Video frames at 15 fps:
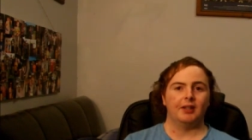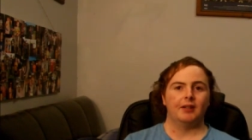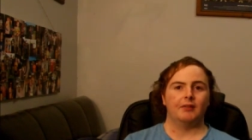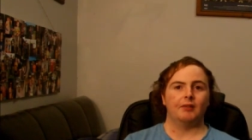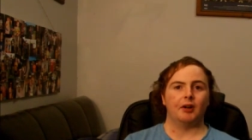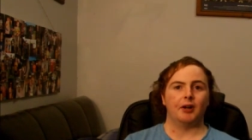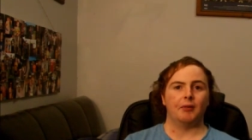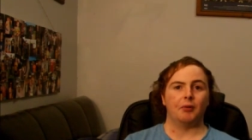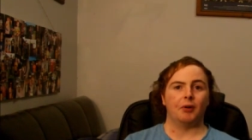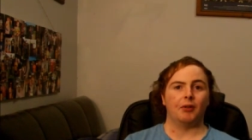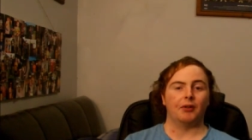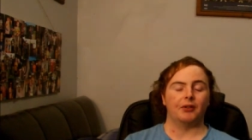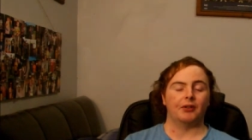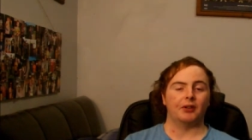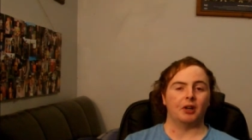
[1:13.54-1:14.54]
Very
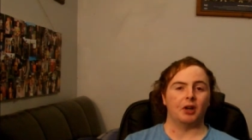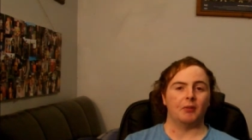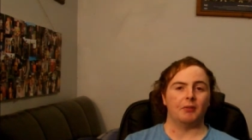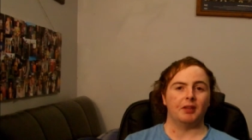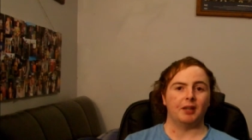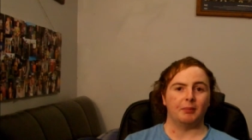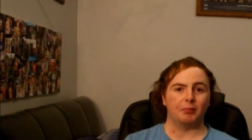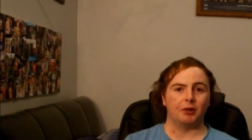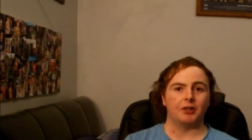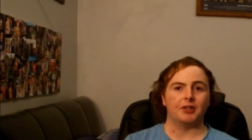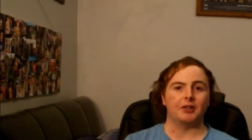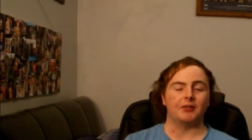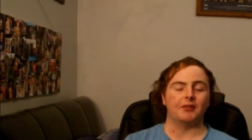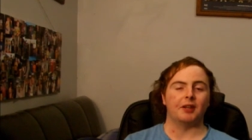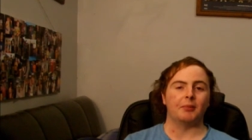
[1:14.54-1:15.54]
ruthless at home with their
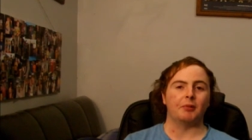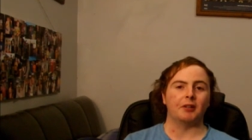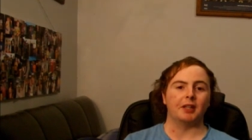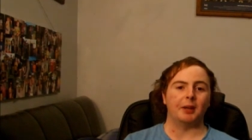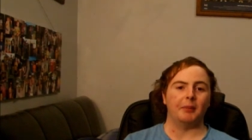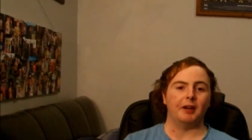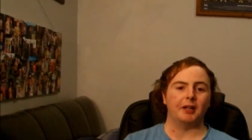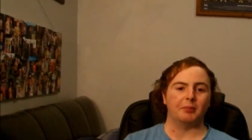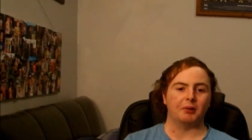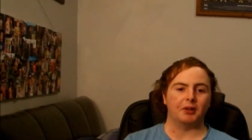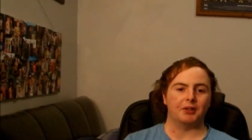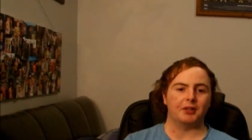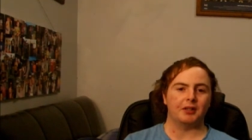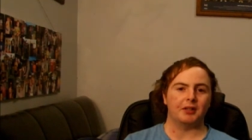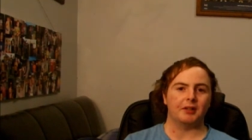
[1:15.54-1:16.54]
pressure. If they bring that many
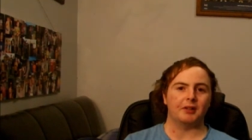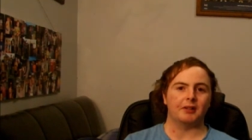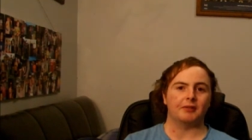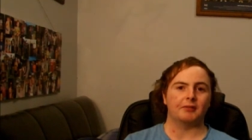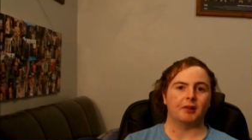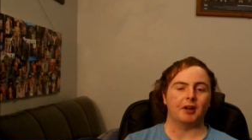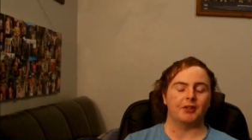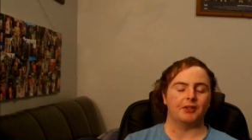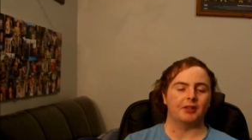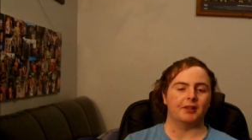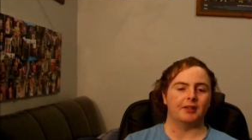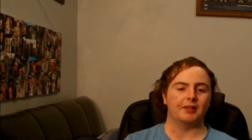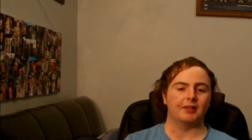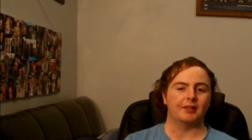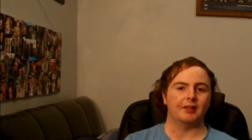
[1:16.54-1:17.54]
pressure, they're a great
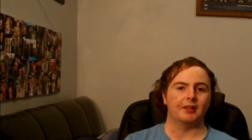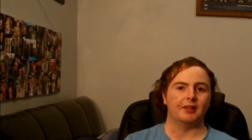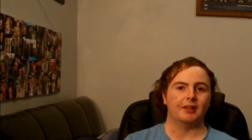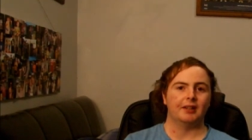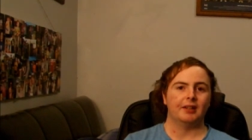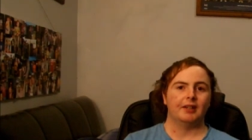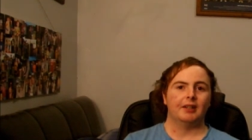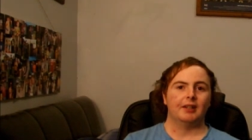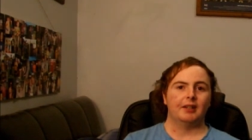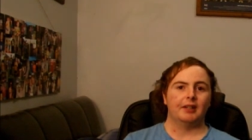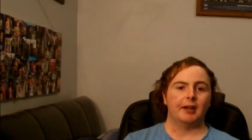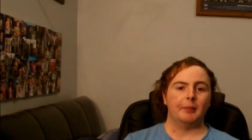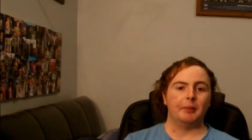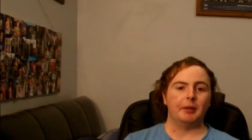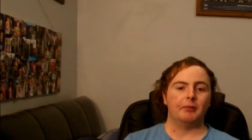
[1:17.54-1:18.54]
chance to
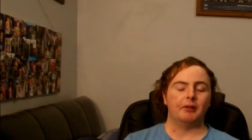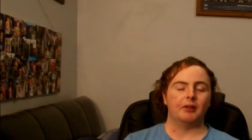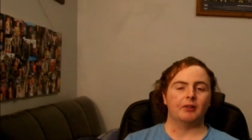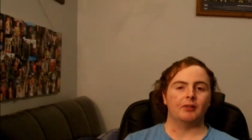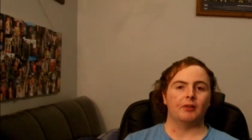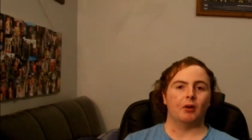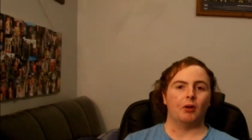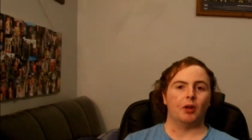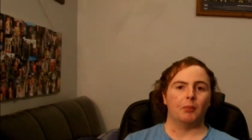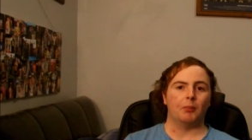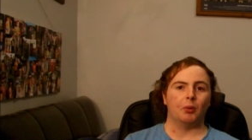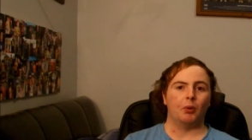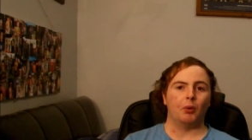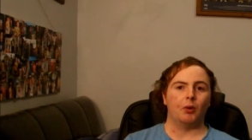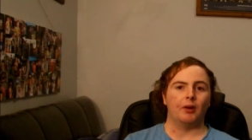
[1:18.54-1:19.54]
get a big win on the
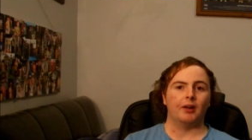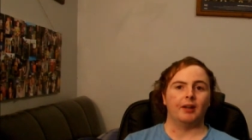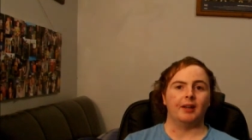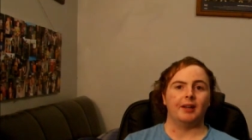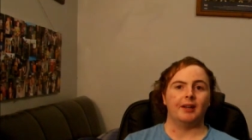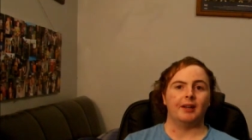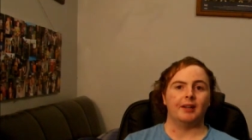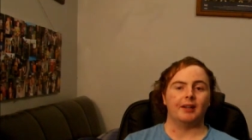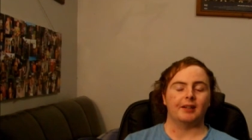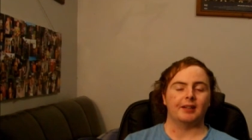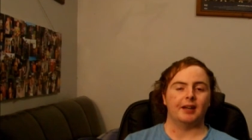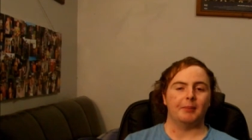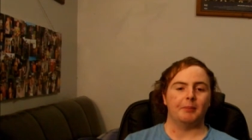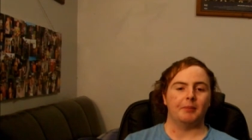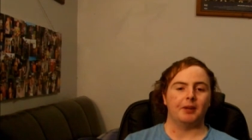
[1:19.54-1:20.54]
board and
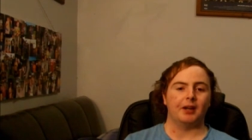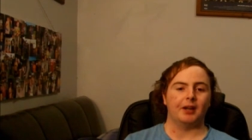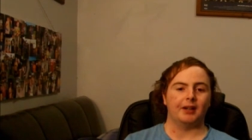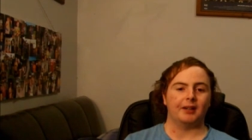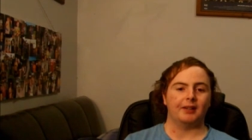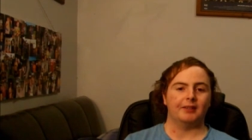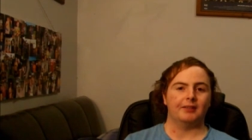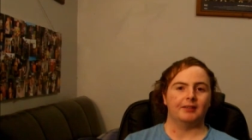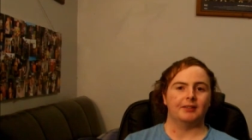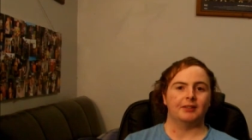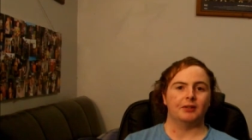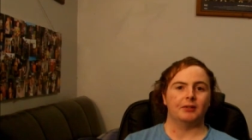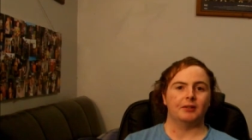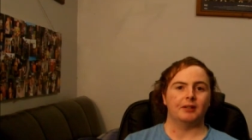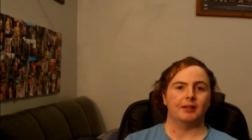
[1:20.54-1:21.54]
come back
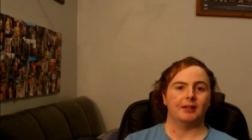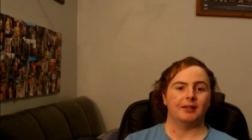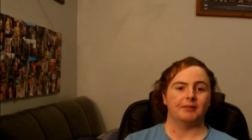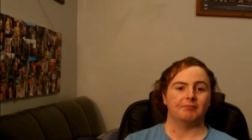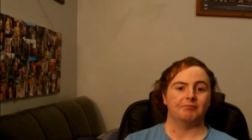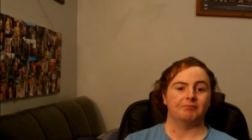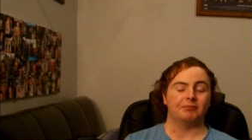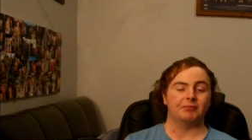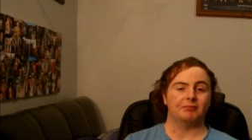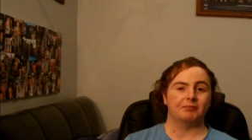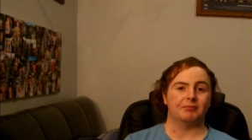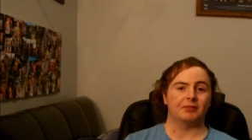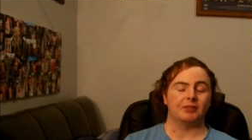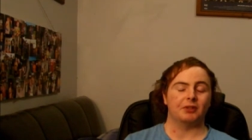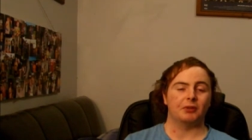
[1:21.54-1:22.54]
to
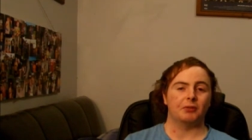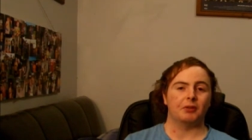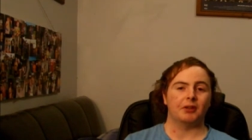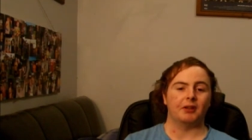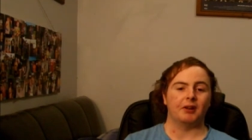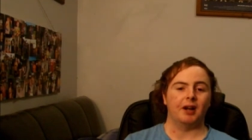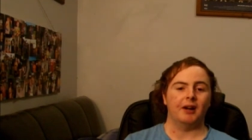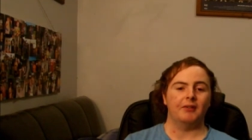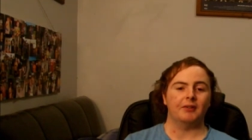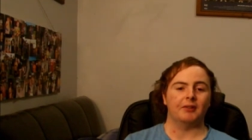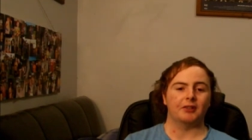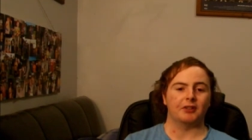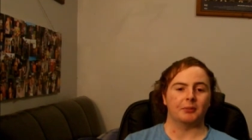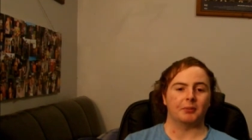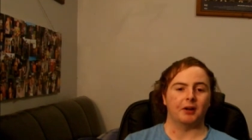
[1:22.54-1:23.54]
what they're after, I
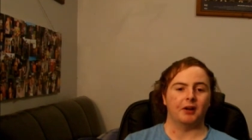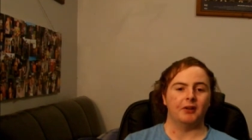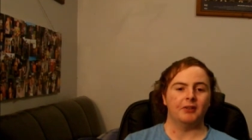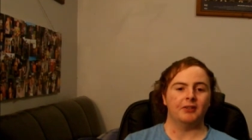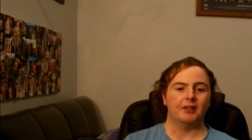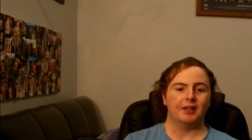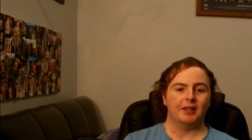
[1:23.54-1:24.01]
suppose.